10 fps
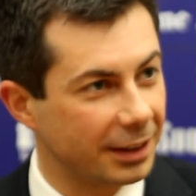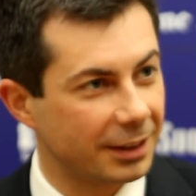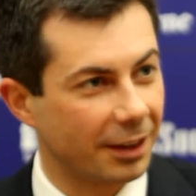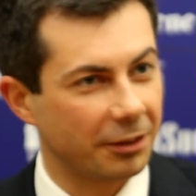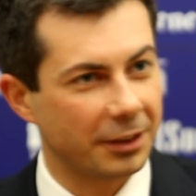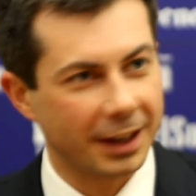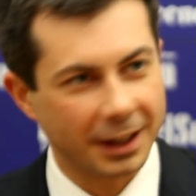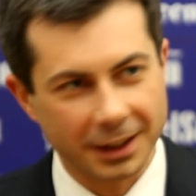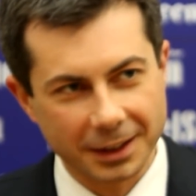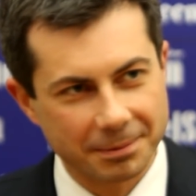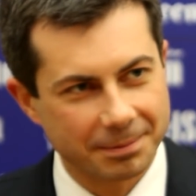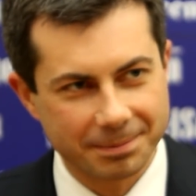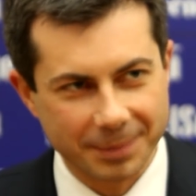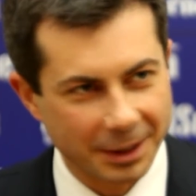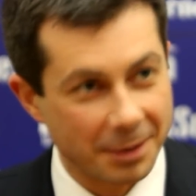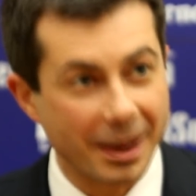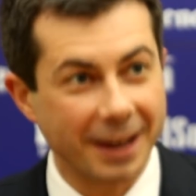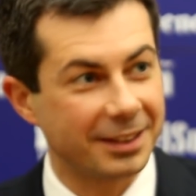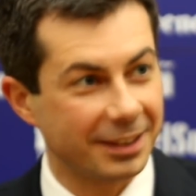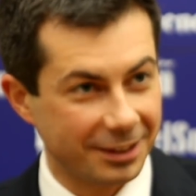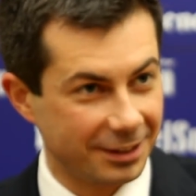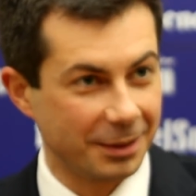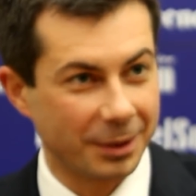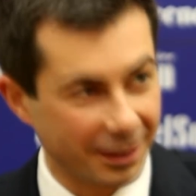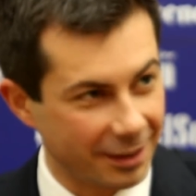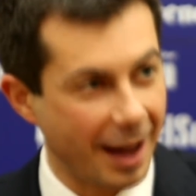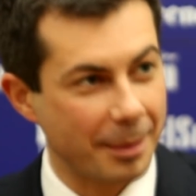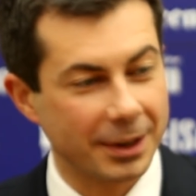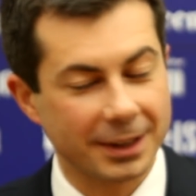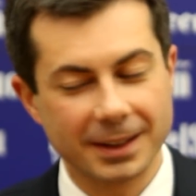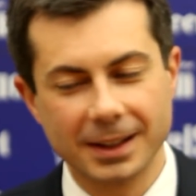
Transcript: It doesn't take a big debate to see when it's happening.